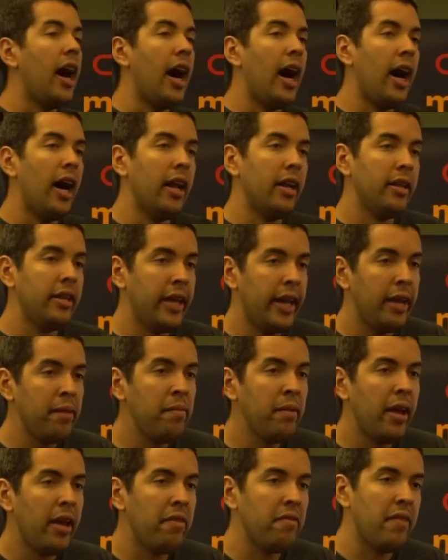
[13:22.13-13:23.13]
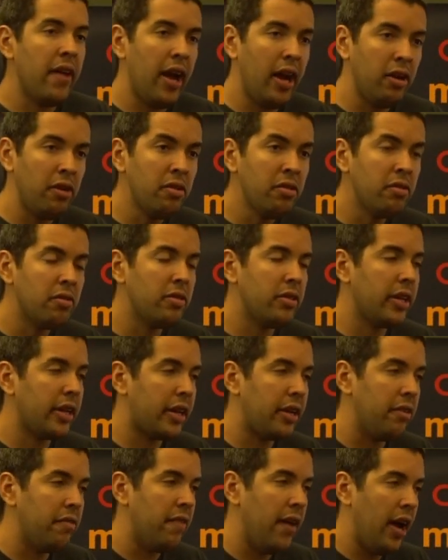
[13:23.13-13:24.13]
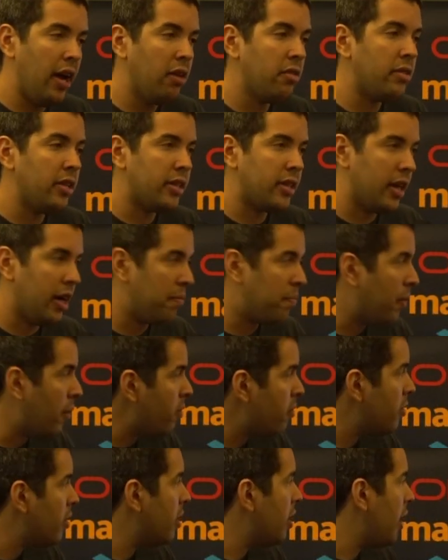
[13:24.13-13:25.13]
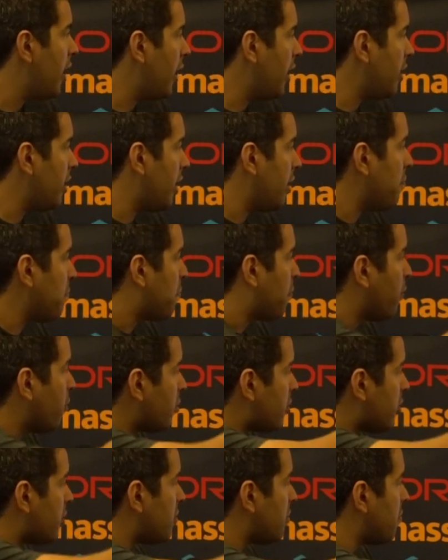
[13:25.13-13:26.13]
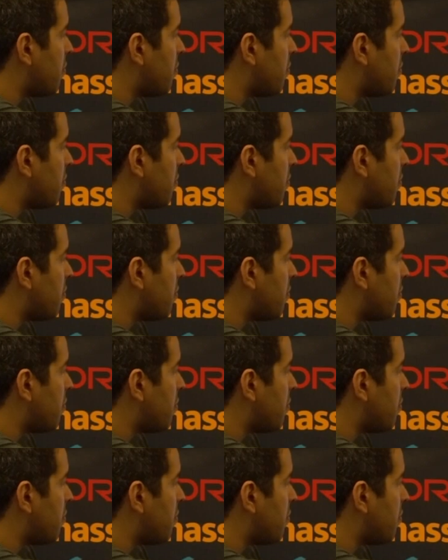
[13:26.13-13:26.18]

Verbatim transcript: a name and value, the key value, the tuple, and then put